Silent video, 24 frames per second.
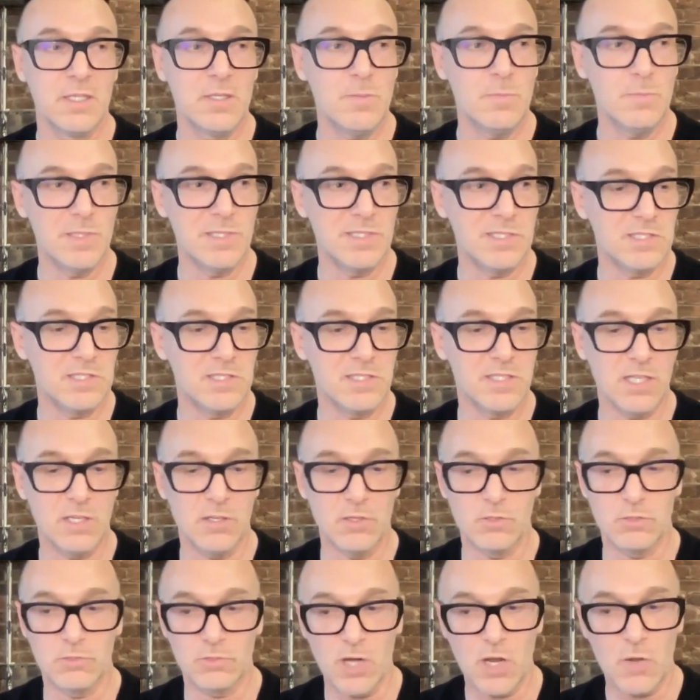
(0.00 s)
businesses that are
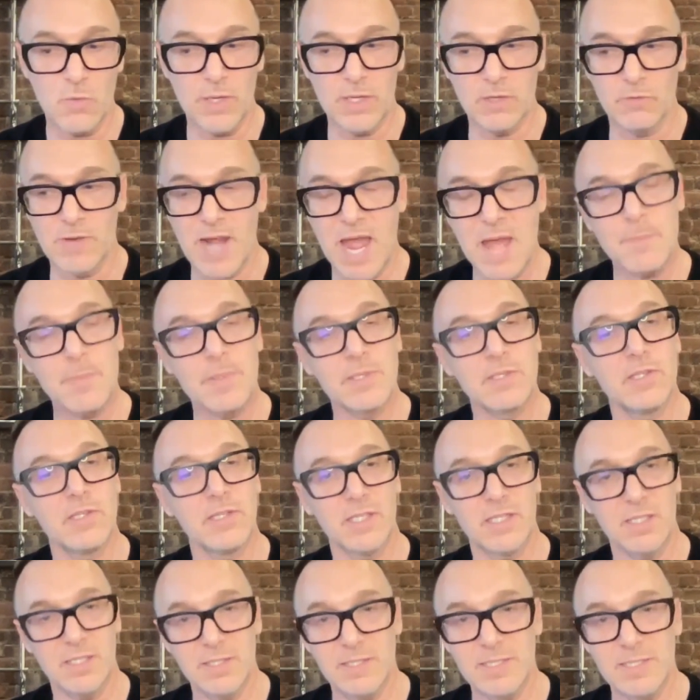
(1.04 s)
growing
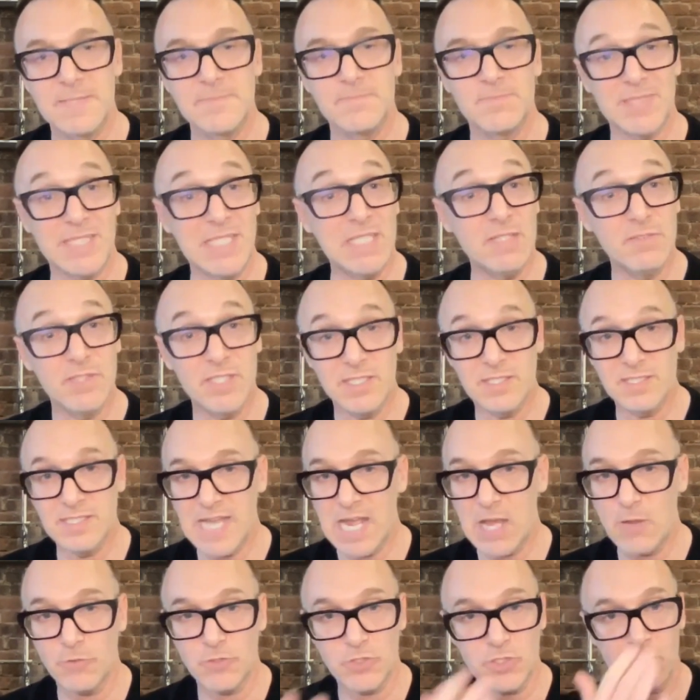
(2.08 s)
rapidly, even in
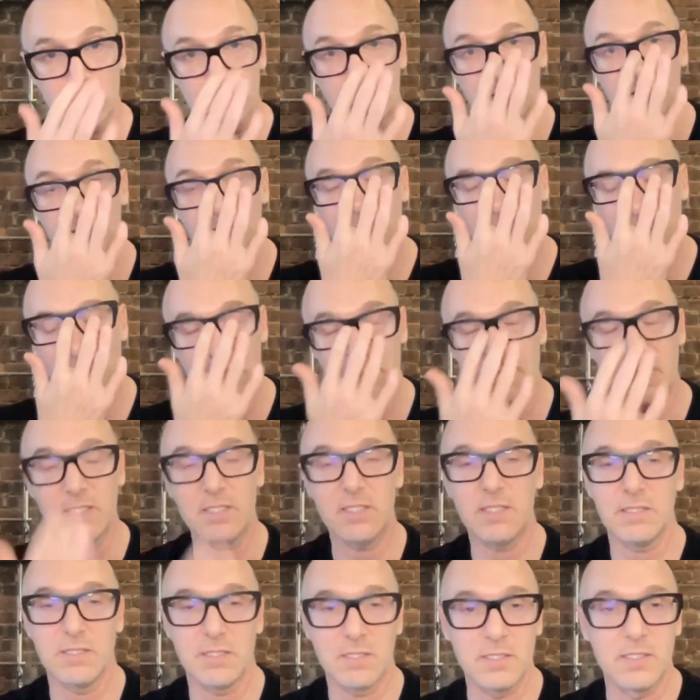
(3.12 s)
downturn. This
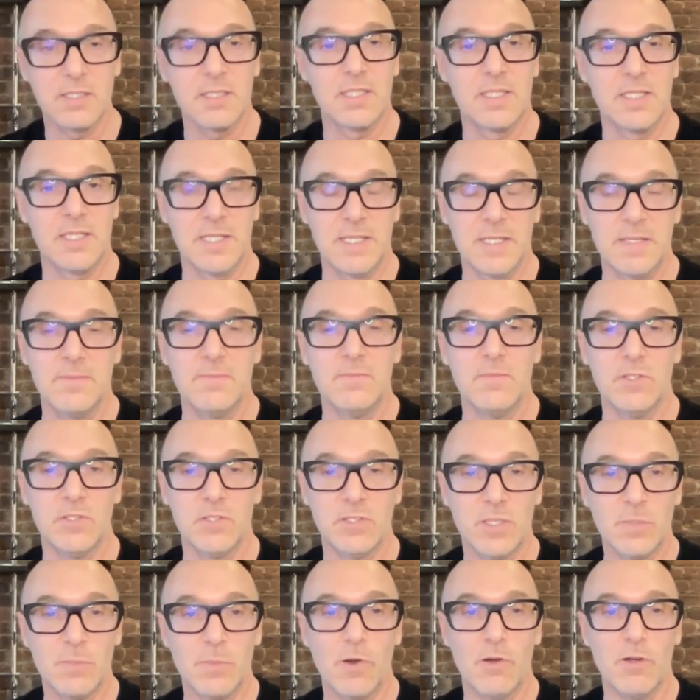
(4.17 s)
is this is
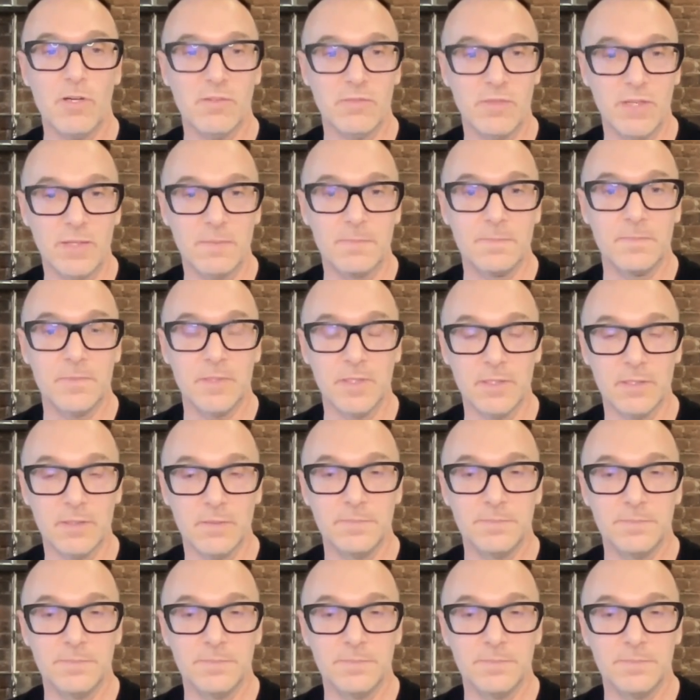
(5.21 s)
a part of it, you know.